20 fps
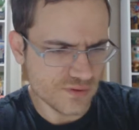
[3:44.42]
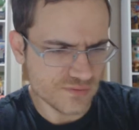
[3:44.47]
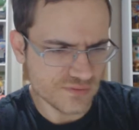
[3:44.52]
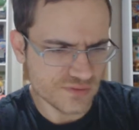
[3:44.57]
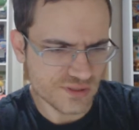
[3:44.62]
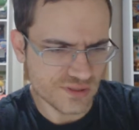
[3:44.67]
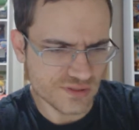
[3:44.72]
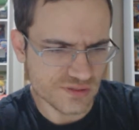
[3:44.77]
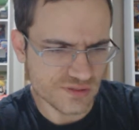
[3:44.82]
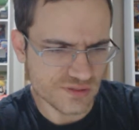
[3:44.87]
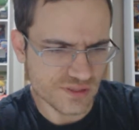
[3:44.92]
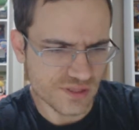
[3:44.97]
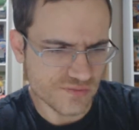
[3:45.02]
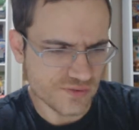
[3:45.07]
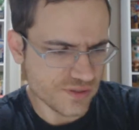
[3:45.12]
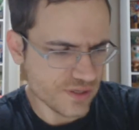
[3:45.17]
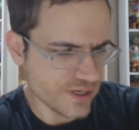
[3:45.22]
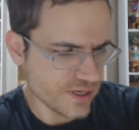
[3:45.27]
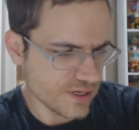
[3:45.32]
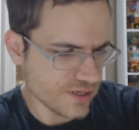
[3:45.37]
5, 6,
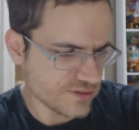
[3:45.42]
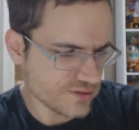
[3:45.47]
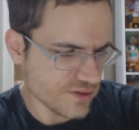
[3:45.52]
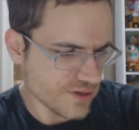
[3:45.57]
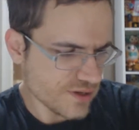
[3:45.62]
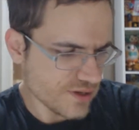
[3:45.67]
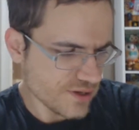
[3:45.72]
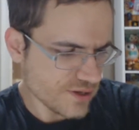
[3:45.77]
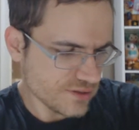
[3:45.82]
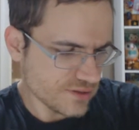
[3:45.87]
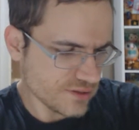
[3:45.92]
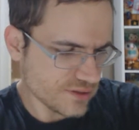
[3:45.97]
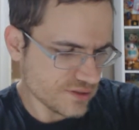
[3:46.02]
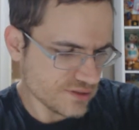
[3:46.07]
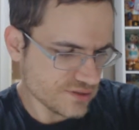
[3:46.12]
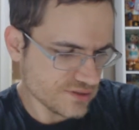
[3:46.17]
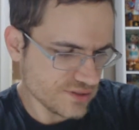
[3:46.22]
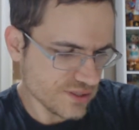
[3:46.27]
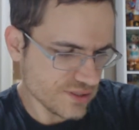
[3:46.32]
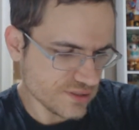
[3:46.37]
7, 8,
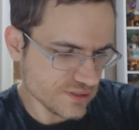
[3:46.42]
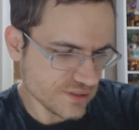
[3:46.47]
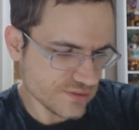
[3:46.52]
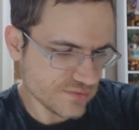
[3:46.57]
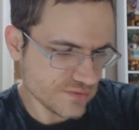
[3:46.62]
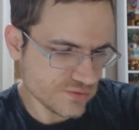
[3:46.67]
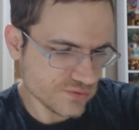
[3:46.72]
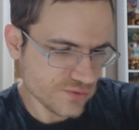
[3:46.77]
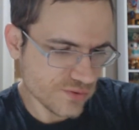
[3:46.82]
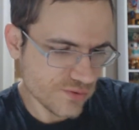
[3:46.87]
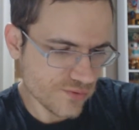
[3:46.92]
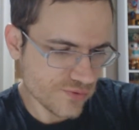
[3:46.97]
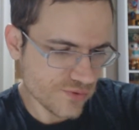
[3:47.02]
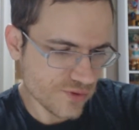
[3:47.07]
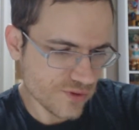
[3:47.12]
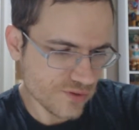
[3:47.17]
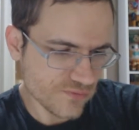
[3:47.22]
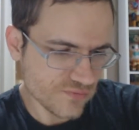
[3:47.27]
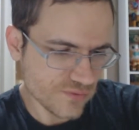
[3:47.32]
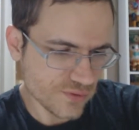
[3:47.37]
9, 10, 11, 12,
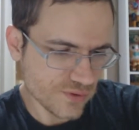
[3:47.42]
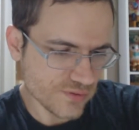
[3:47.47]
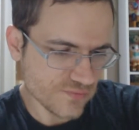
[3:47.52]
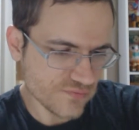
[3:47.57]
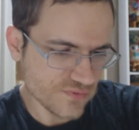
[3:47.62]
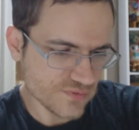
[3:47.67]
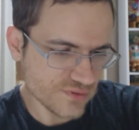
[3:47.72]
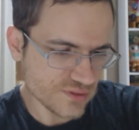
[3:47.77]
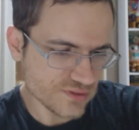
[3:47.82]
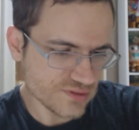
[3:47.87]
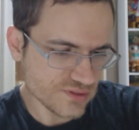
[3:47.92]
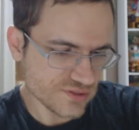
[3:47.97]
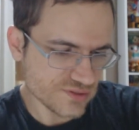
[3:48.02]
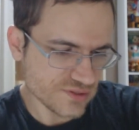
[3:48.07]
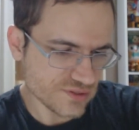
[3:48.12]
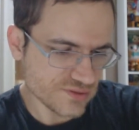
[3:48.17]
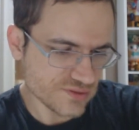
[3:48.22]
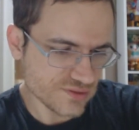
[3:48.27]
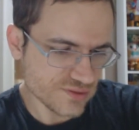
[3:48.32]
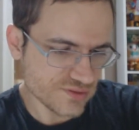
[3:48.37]
13, 14, 15,
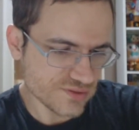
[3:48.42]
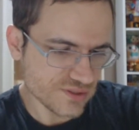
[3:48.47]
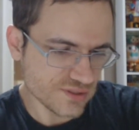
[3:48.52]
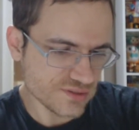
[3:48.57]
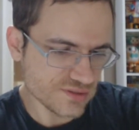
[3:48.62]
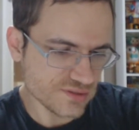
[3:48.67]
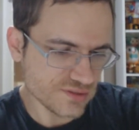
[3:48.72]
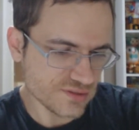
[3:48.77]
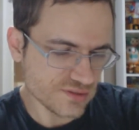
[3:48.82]
16, 17,